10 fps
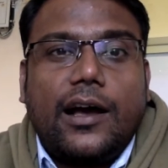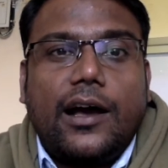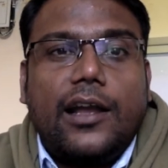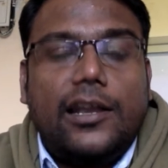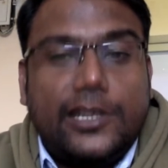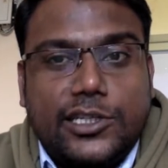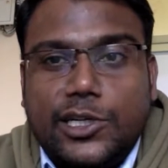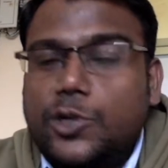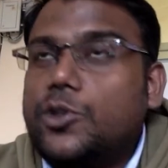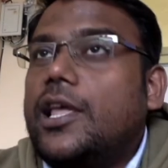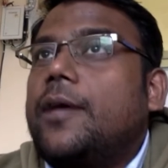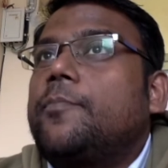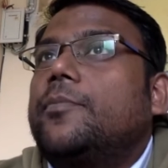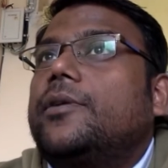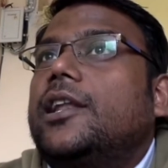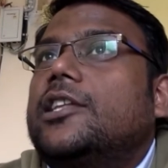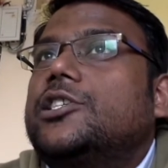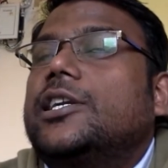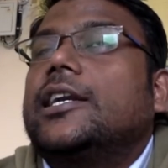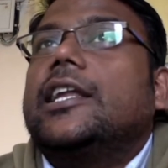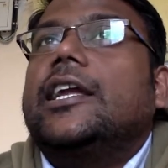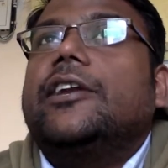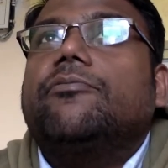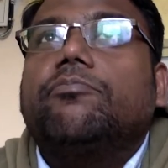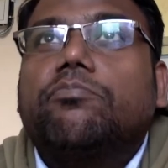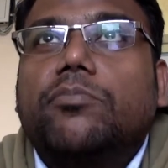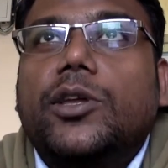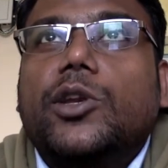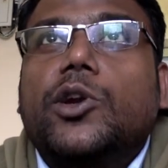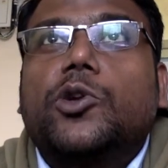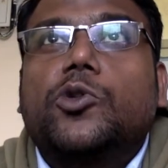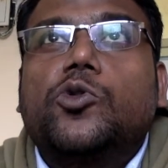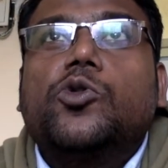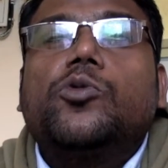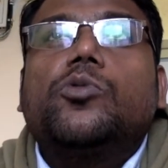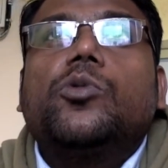listen to them diligently, do